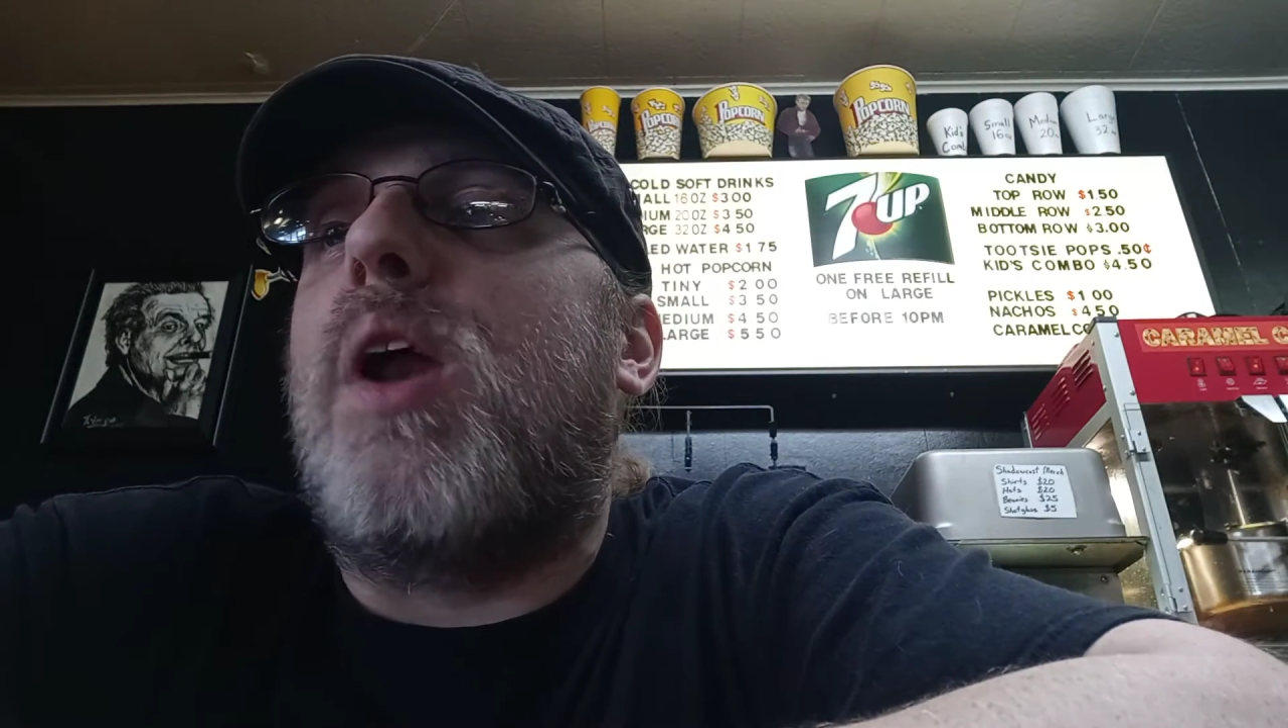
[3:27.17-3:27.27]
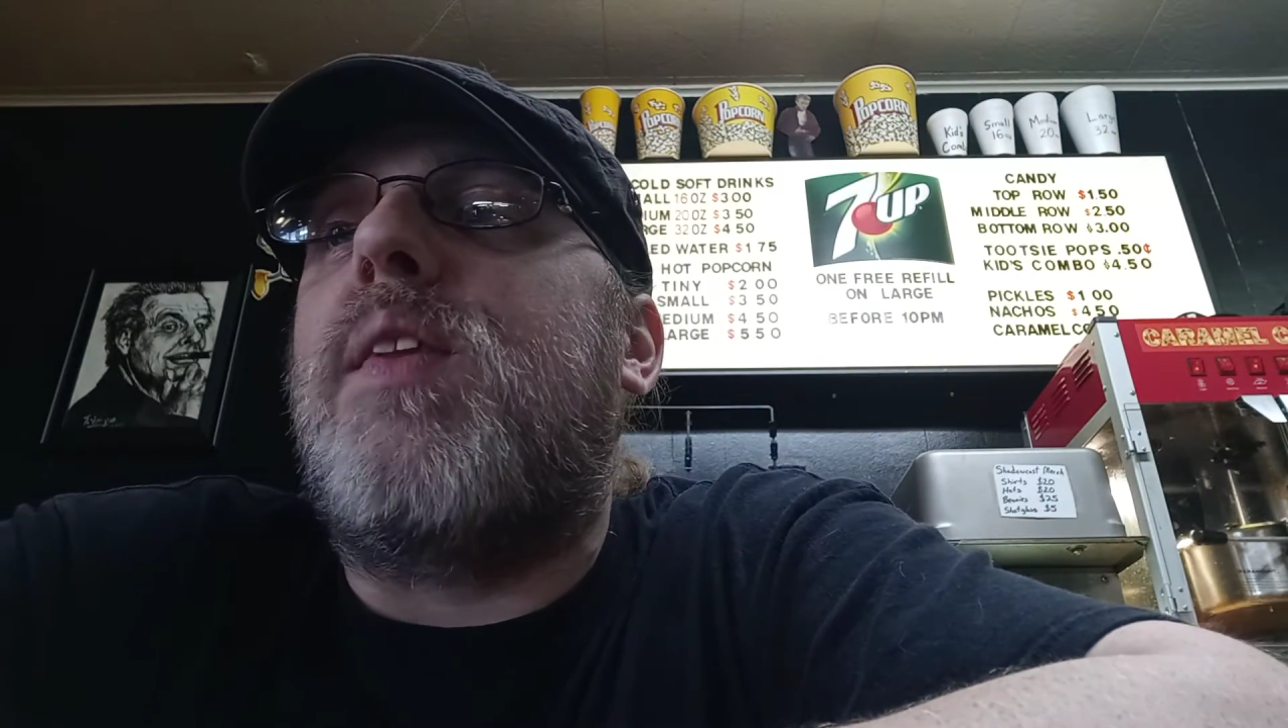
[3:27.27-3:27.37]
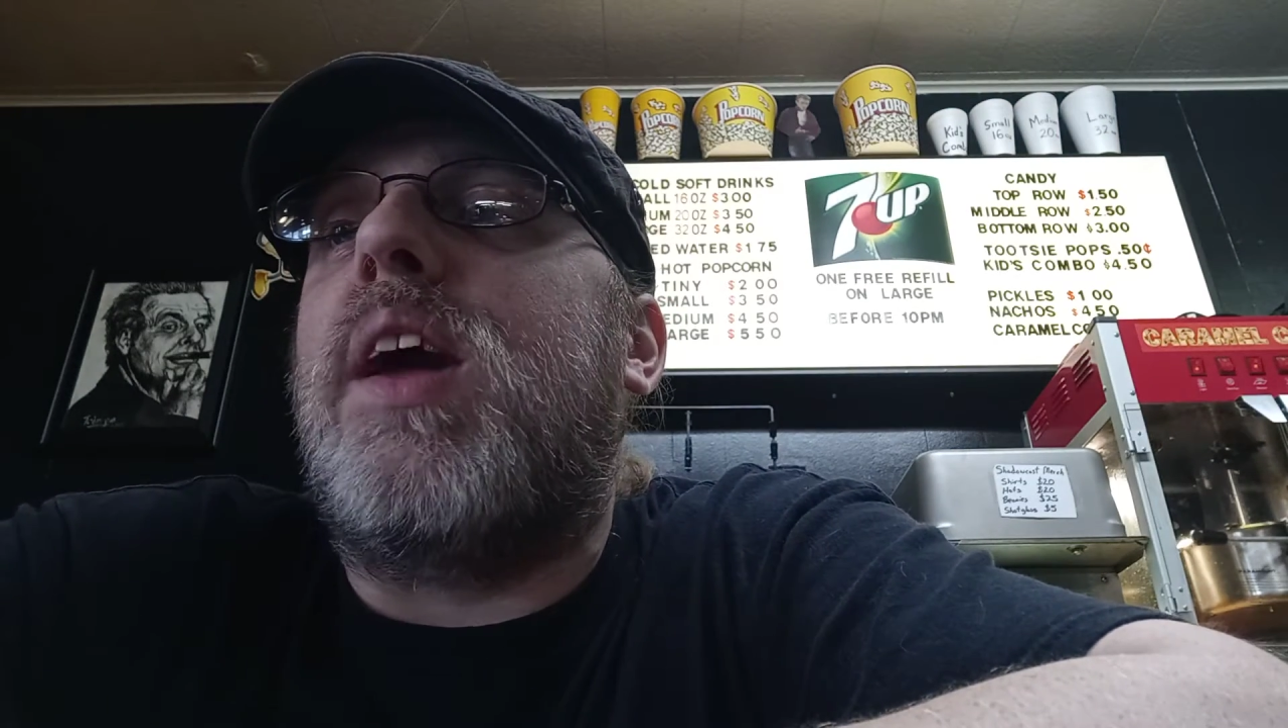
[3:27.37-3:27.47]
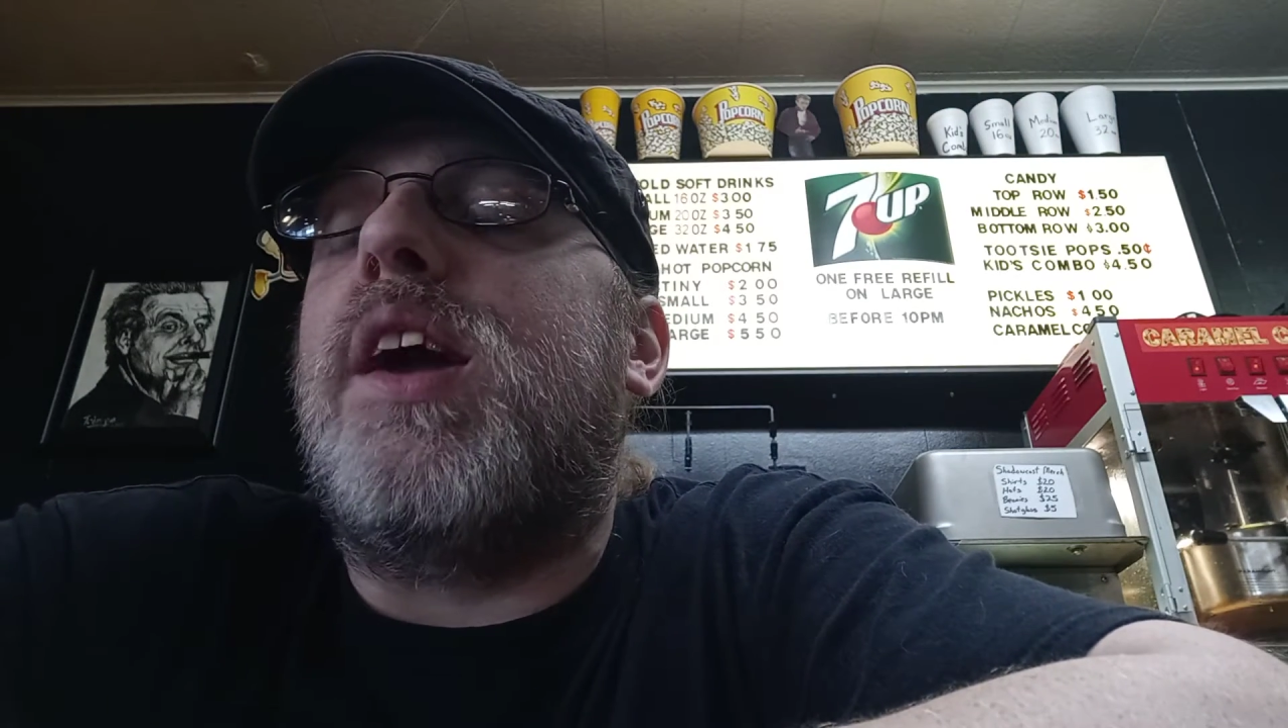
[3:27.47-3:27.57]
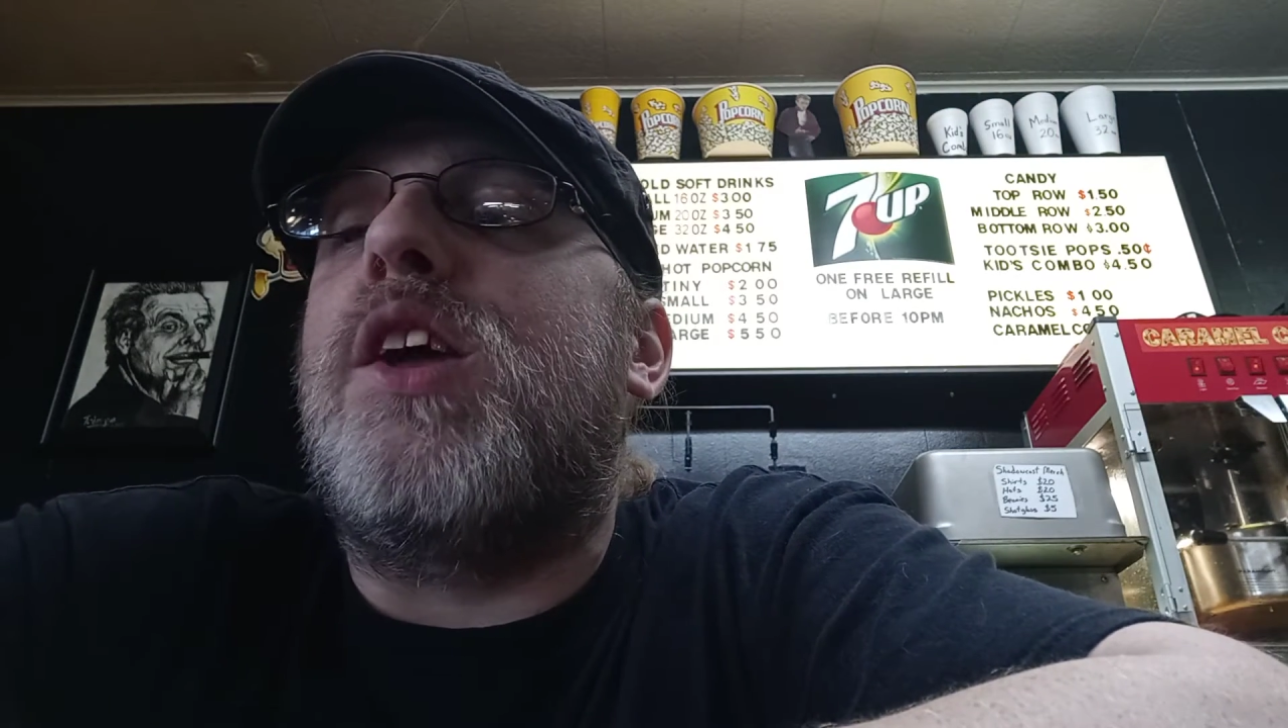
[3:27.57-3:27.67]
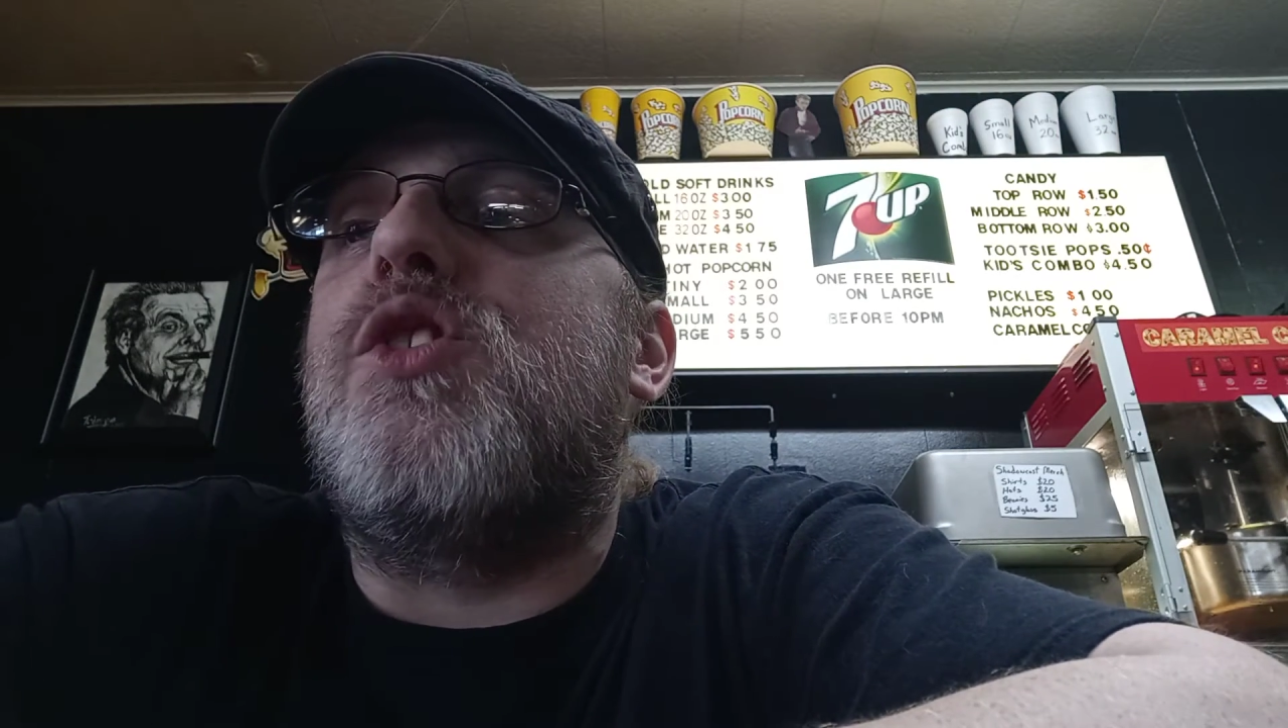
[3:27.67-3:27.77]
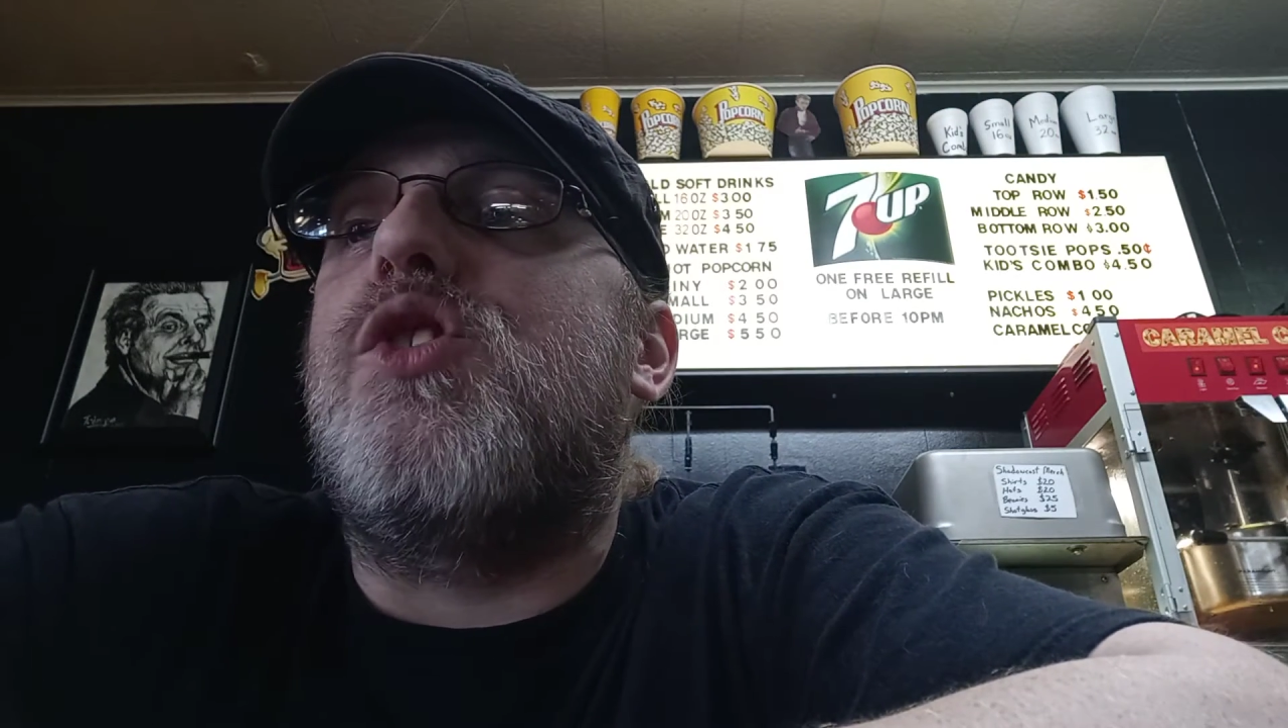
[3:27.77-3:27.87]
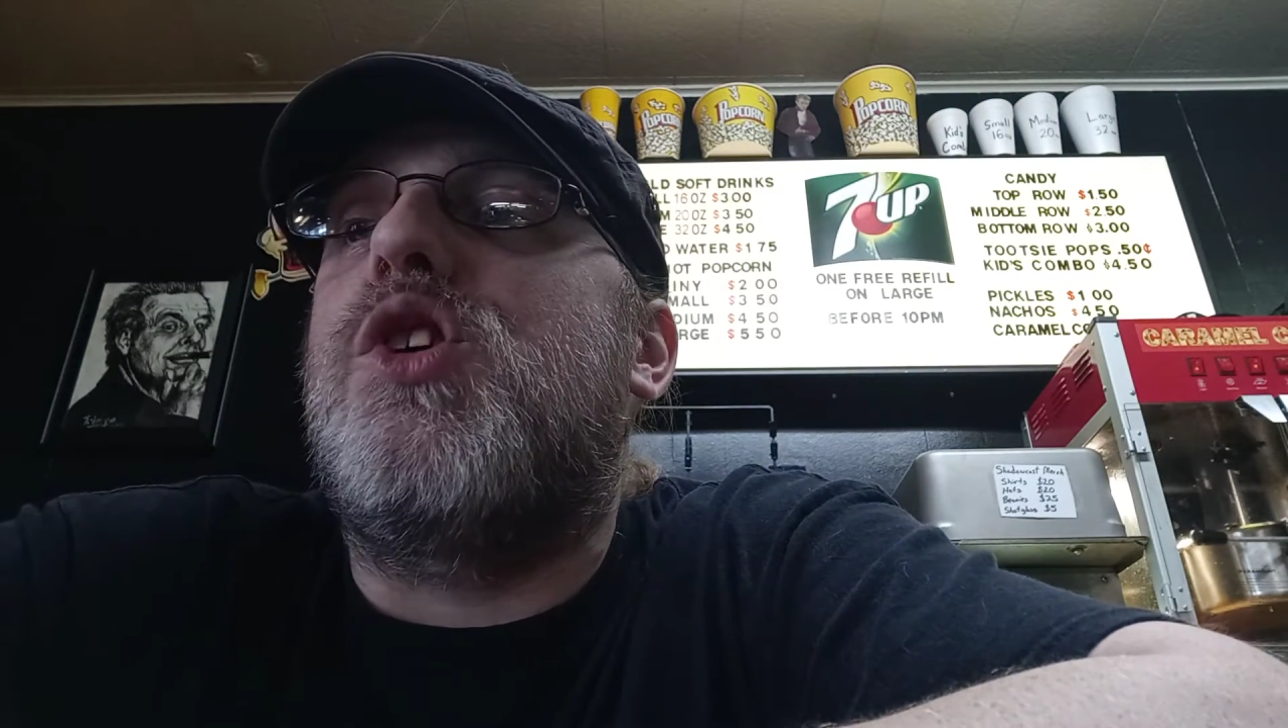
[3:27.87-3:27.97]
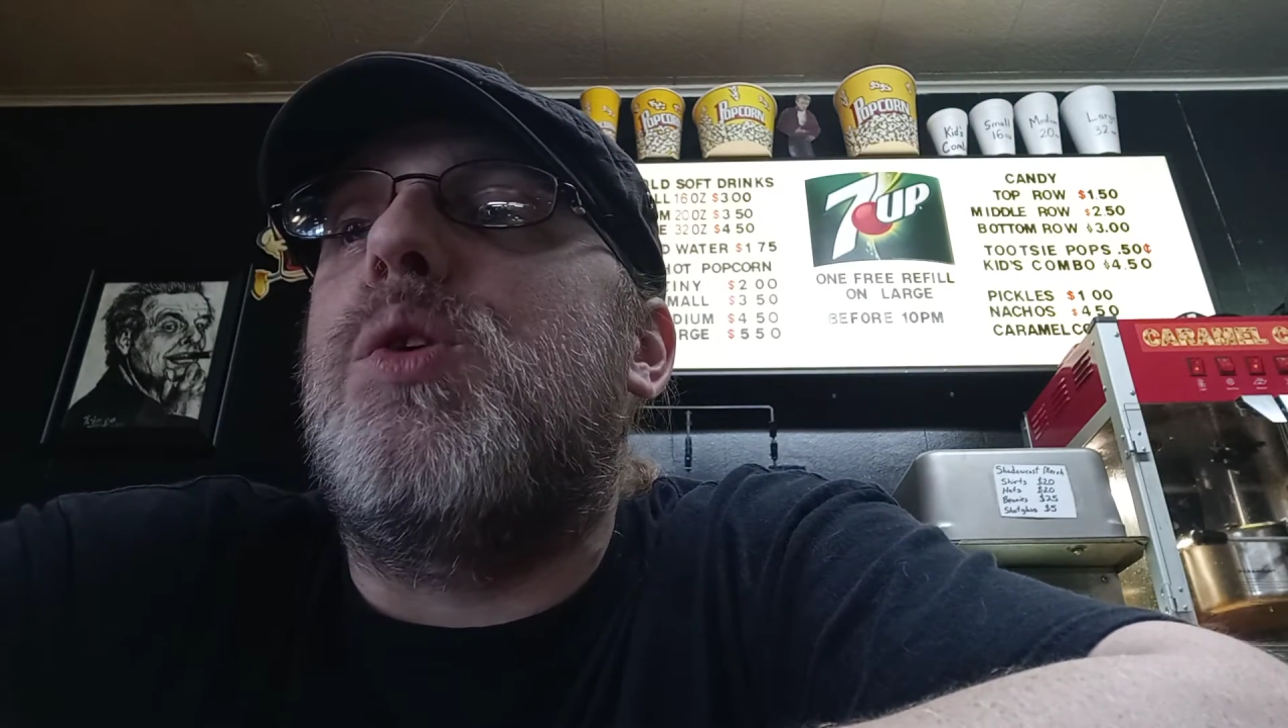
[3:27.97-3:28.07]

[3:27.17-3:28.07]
I think it is,